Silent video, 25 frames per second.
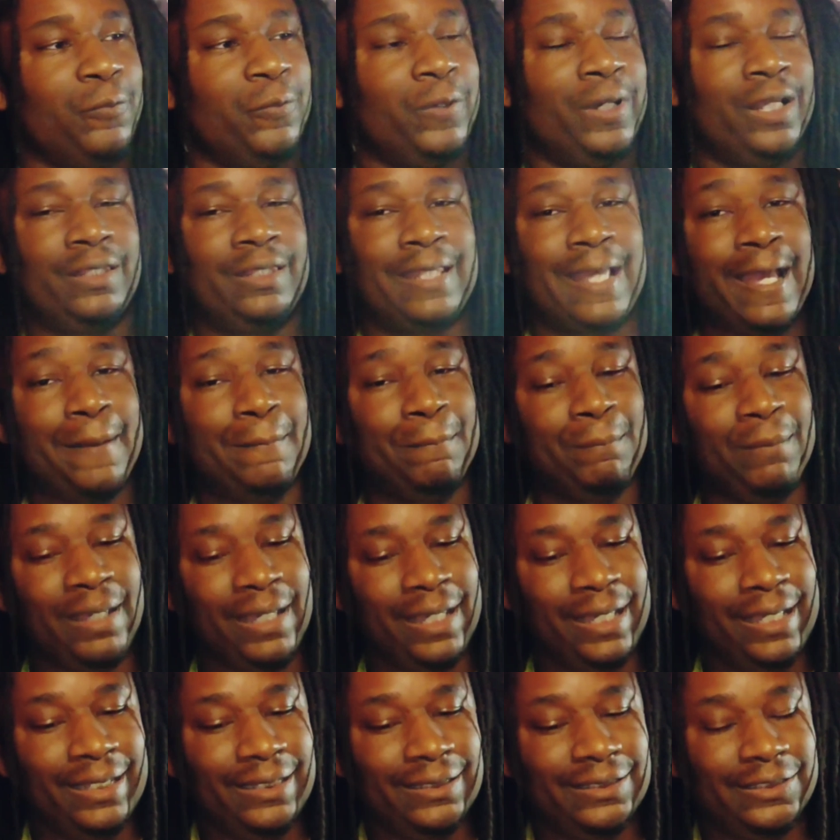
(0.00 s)
What that
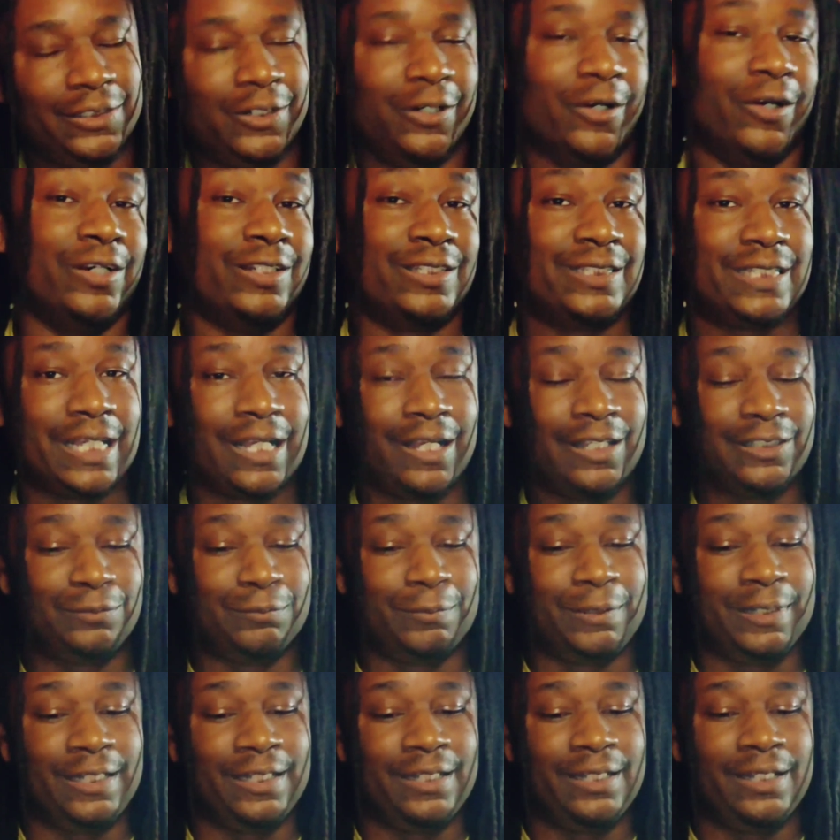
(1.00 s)
means or
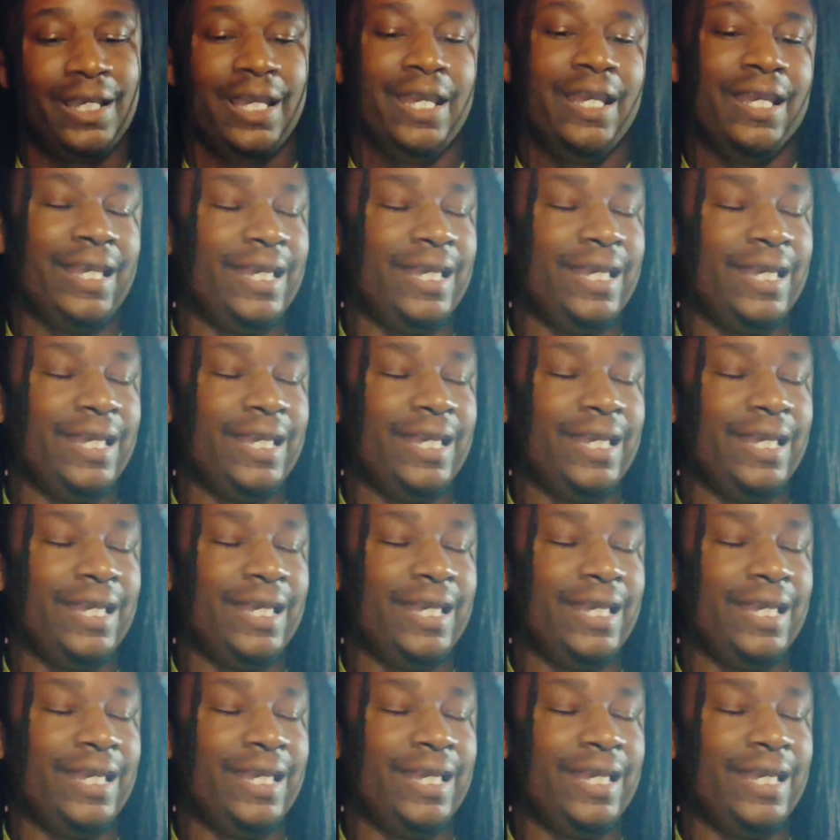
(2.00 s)
tells me